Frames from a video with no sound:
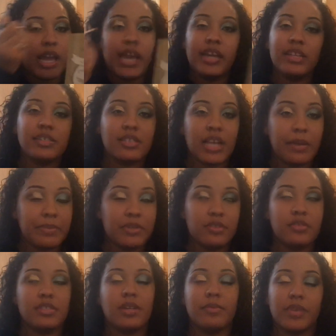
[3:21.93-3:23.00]
I had to stop and
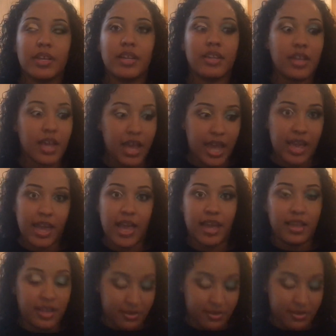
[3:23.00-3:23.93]
do something, and I